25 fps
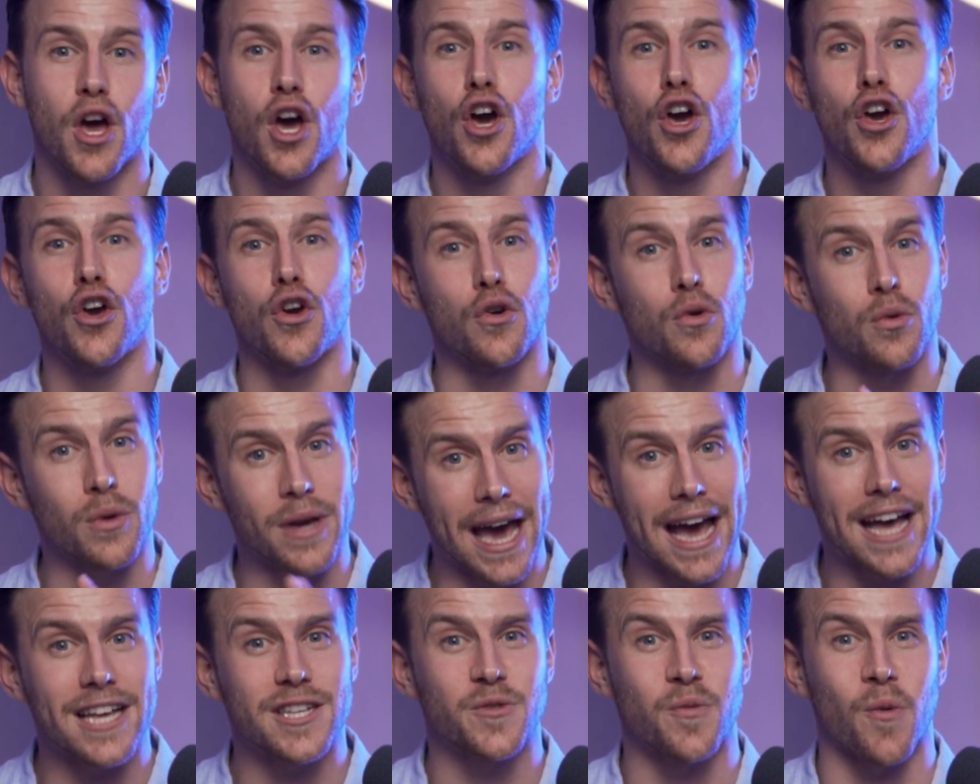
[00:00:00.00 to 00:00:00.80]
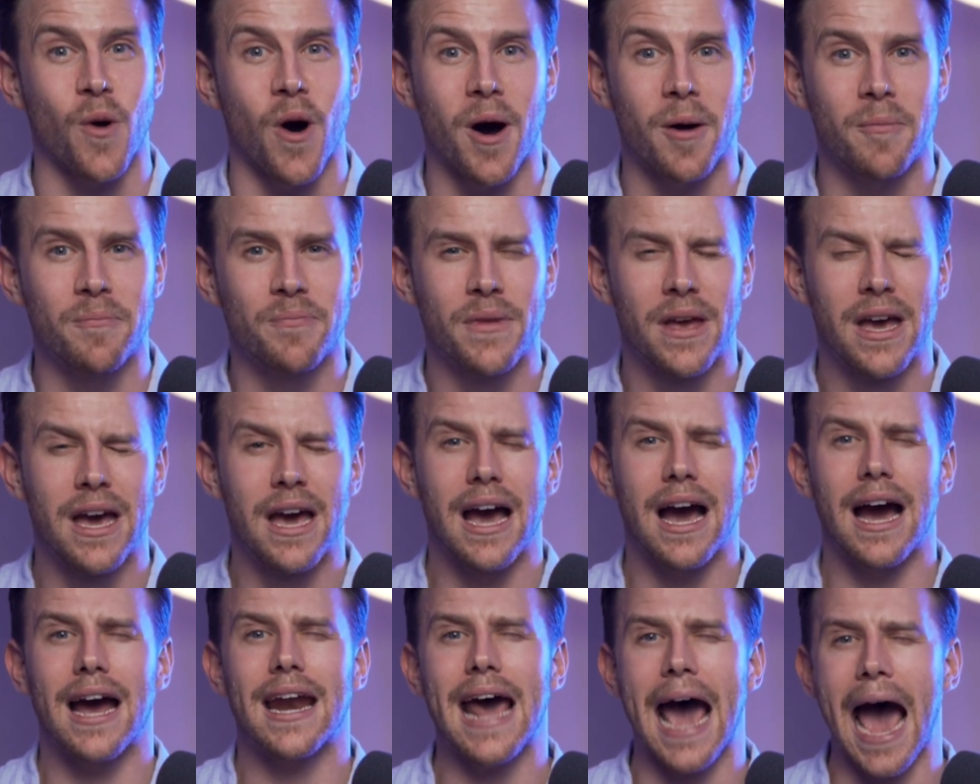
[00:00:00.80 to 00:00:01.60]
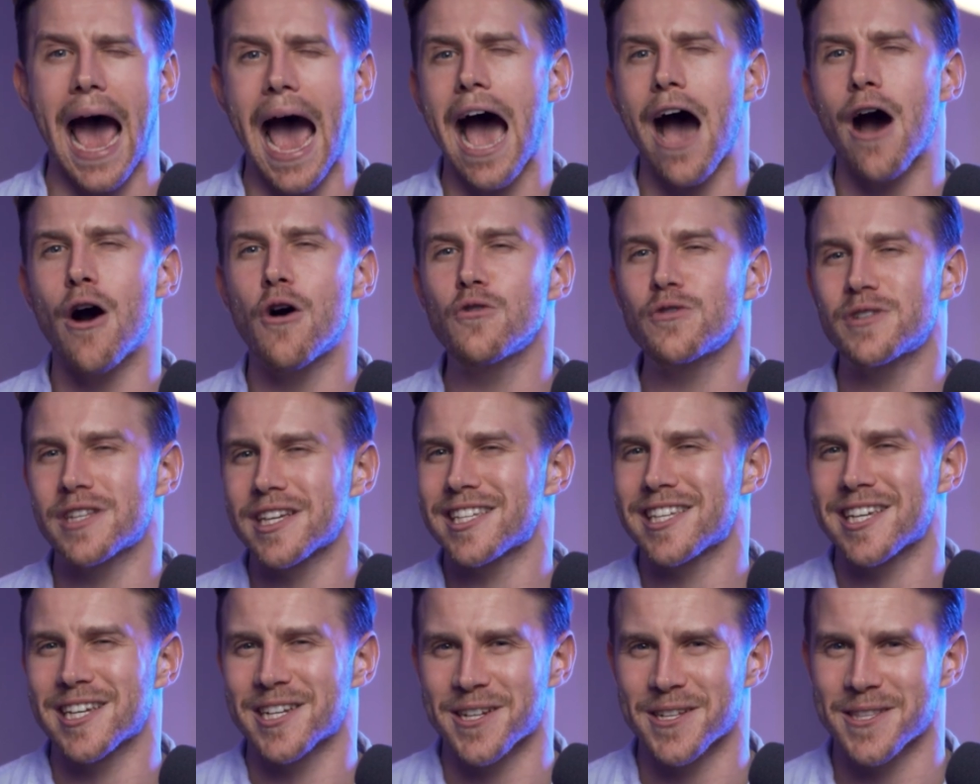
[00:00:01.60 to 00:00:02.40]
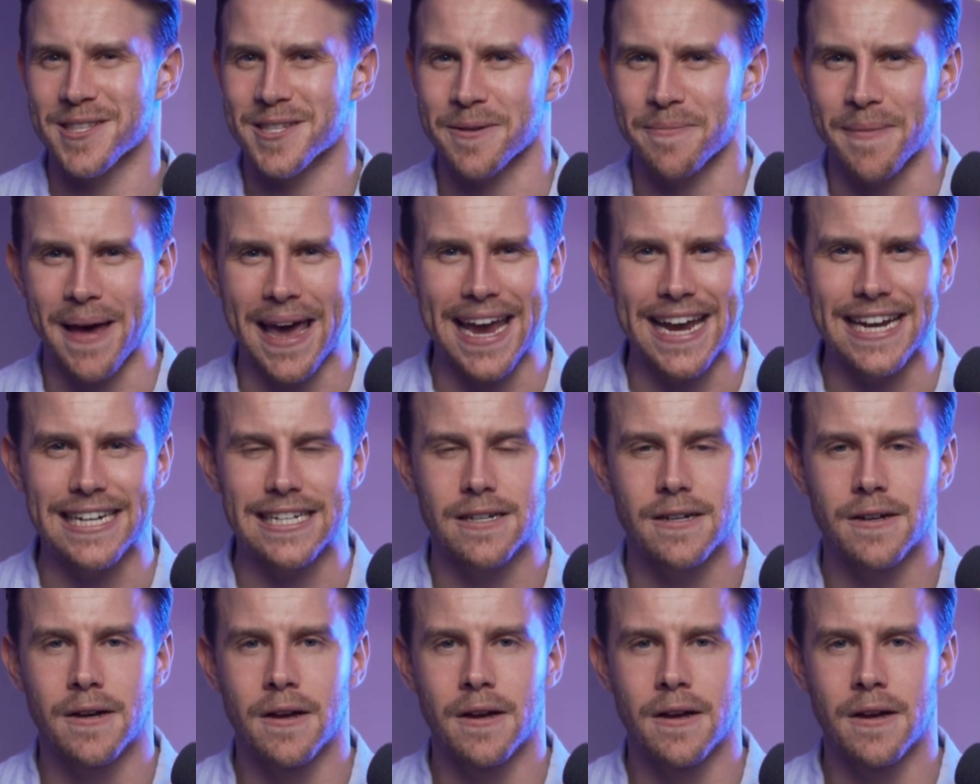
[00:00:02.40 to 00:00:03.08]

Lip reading: who gets what, and how decisions are made.